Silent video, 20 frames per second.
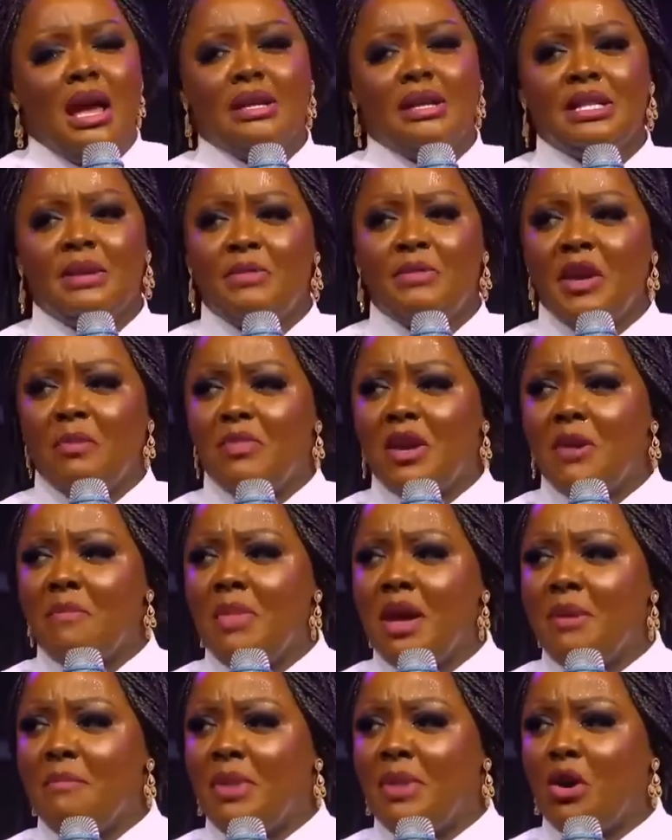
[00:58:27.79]
I said, make me a
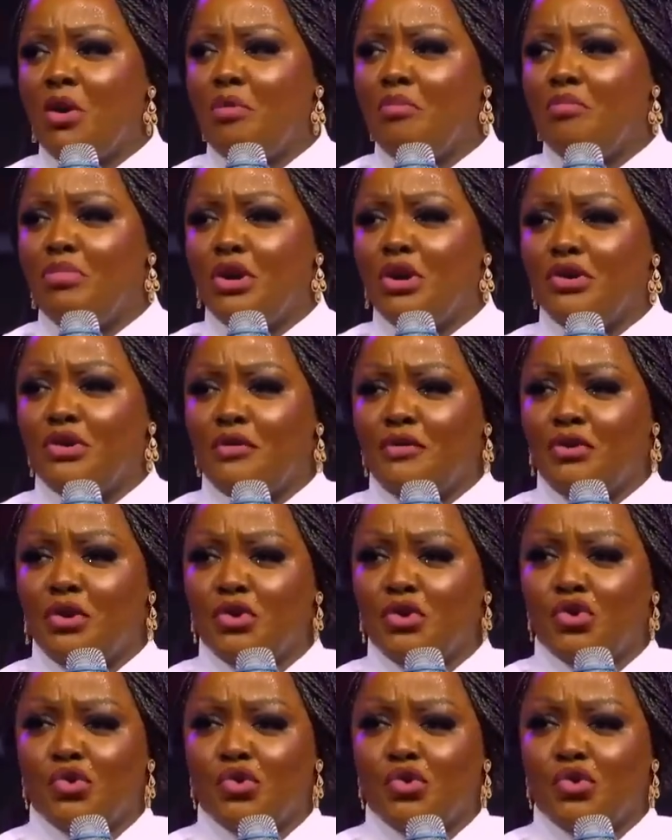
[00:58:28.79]
member or board of your